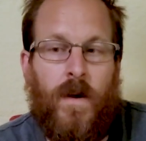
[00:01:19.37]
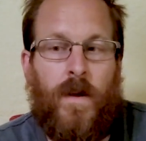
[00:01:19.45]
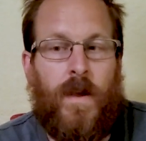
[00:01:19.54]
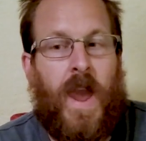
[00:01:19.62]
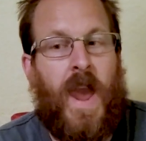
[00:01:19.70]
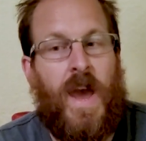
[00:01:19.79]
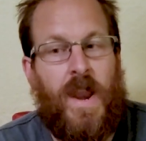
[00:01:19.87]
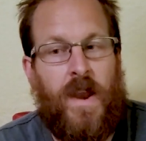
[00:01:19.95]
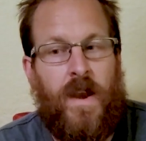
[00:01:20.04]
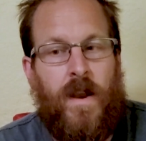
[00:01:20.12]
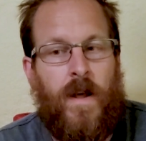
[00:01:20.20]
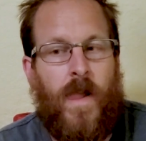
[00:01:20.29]

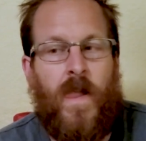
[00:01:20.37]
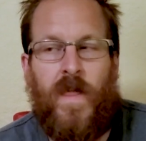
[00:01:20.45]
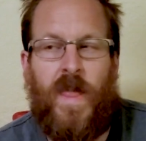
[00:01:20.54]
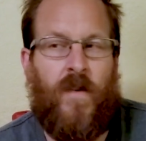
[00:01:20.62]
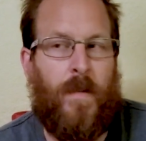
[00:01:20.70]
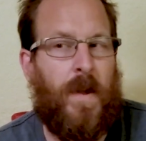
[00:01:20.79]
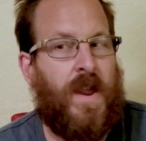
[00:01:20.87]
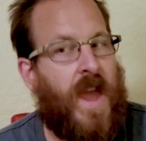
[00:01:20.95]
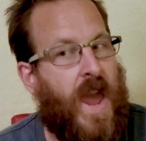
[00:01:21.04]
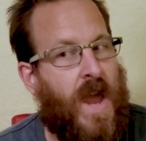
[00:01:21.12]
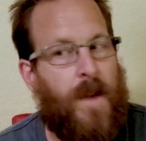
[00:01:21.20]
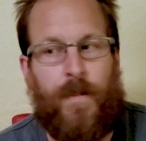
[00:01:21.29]
Canon. Never been a
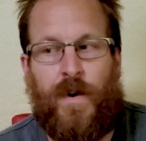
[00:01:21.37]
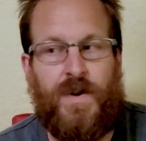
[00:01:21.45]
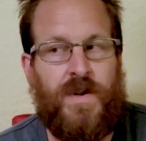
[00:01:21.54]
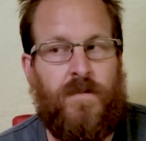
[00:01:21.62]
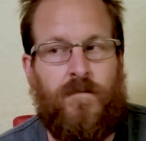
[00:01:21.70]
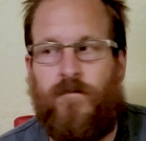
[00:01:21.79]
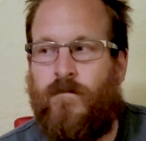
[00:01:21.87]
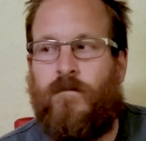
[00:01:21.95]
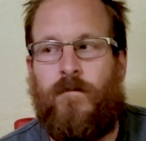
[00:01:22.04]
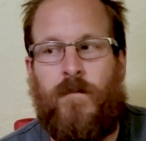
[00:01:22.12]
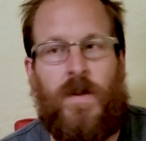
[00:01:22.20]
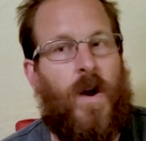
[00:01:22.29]
Canon person,
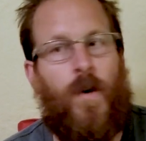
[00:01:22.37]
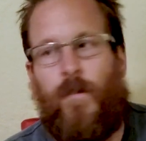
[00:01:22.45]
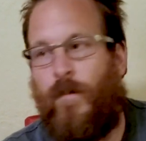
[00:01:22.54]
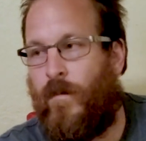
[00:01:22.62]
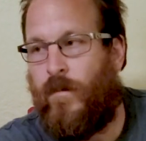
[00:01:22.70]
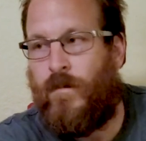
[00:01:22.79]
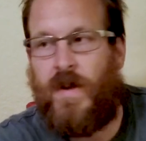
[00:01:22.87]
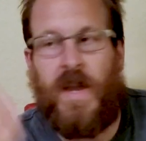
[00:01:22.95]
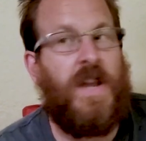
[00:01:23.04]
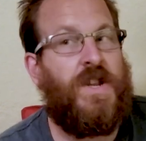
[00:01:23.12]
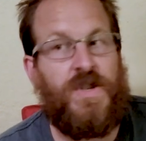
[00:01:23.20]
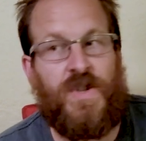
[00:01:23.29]
you know, to
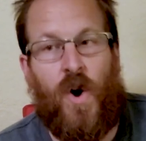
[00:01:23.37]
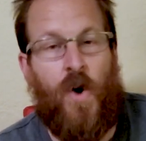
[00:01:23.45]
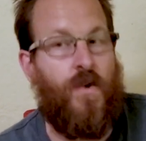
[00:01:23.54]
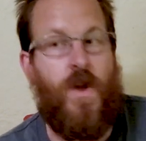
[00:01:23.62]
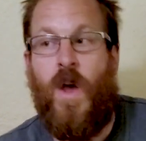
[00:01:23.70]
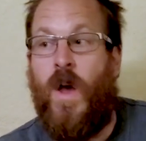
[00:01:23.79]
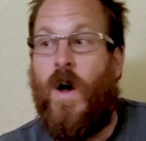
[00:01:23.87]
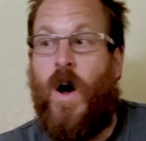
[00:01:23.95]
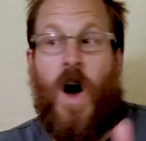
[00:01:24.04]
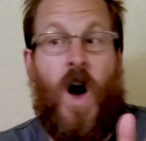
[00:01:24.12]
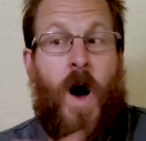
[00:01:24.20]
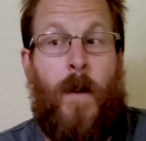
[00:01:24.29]
each his own.
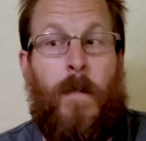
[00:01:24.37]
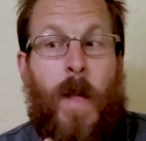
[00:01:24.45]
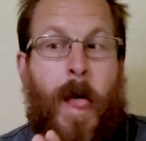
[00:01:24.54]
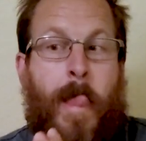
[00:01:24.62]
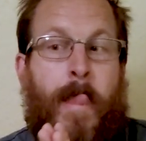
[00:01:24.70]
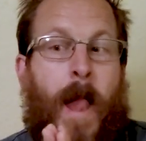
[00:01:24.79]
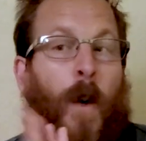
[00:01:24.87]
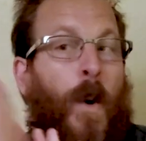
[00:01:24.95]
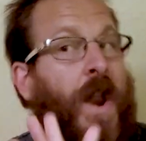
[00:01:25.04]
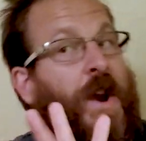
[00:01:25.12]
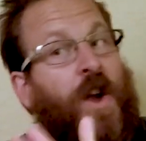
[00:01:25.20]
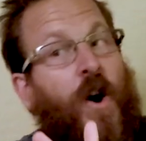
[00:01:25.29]
I
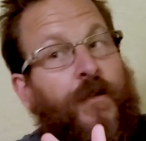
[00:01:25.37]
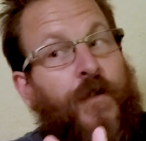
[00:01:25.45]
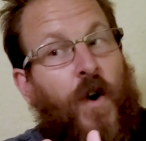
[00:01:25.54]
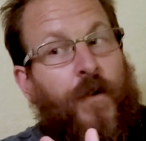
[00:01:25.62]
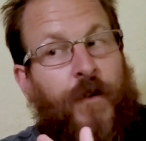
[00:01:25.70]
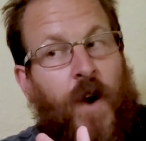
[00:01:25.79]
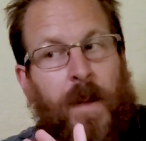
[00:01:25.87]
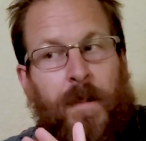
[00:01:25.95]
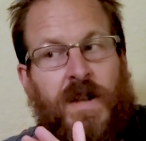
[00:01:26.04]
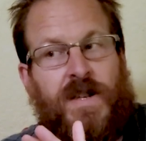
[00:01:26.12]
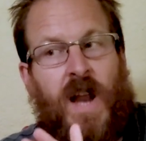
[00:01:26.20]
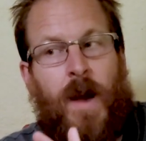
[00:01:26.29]
wanted to go full frame
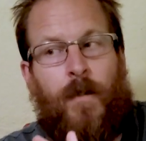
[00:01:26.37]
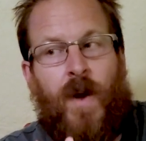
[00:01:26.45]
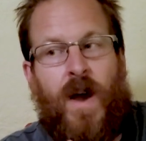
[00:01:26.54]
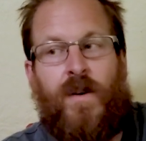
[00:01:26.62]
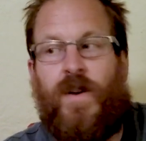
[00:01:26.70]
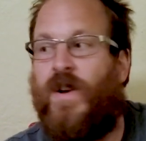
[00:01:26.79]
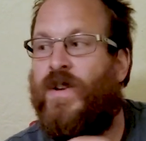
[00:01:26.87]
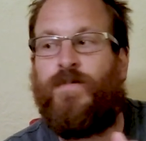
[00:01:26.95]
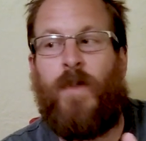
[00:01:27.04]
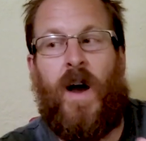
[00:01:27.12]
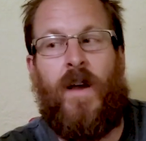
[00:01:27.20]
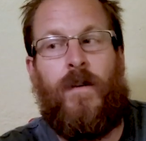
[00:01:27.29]
this time around because
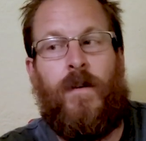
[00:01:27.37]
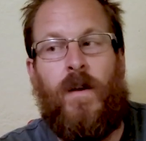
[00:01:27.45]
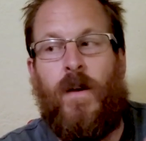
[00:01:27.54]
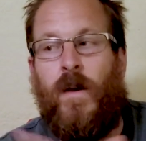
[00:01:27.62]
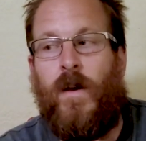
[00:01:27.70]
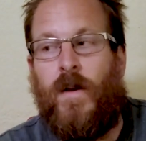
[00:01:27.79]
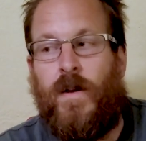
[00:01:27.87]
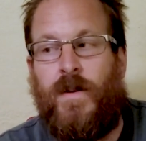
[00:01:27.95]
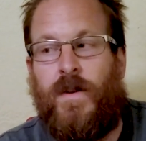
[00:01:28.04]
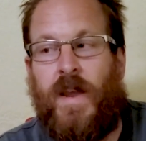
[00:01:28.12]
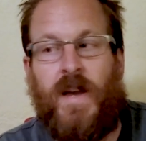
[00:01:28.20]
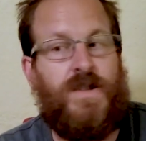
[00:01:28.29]
my
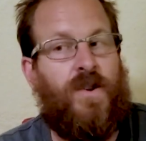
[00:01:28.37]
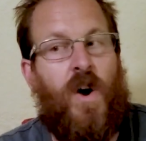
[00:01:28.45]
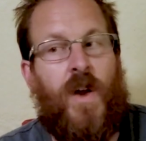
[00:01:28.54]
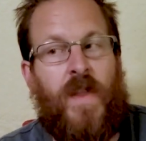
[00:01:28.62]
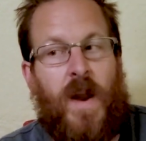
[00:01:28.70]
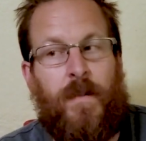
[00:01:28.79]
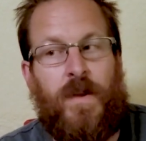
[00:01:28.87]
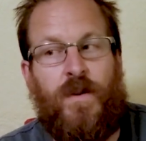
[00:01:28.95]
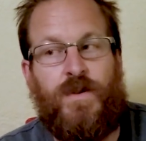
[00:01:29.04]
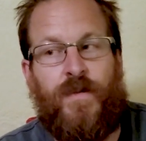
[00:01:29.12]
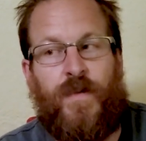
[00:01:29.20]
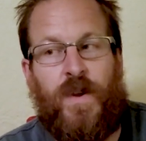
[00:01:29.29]
DSLR that I've been
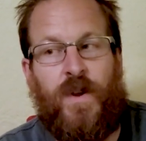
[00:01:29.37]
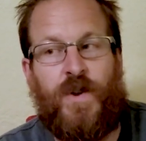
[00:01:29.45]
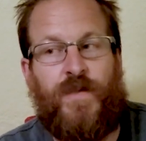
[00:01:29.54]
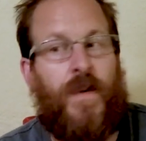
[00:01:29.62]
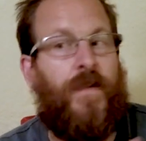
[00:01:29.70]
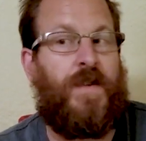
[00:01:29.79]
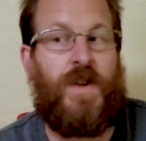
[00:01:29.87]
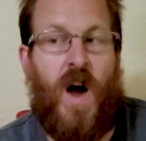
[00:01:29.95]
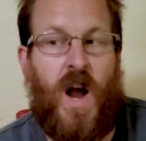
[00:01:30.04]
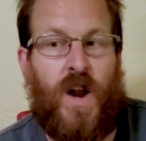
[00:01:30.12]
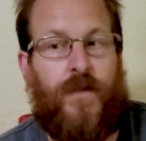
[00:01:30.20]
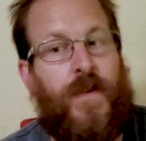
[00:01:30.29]
using for years for
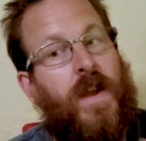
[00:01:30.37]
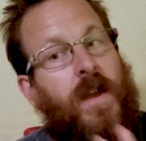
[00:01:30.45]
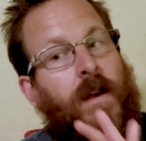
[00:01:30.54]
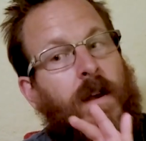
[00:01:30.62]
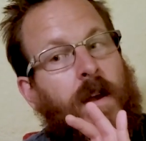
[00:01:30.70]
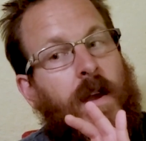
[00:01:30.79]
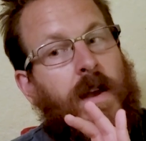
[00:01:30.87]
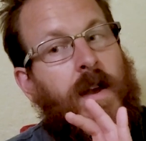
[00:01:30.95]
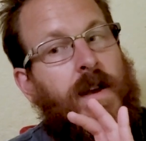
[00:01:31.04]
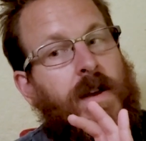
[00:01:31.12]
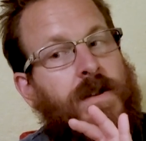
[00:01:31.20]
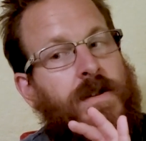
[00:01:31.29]
photography
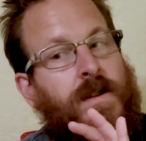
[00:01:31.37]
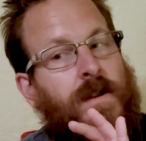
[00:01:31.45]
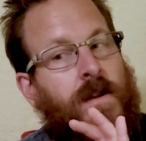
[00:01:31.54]
is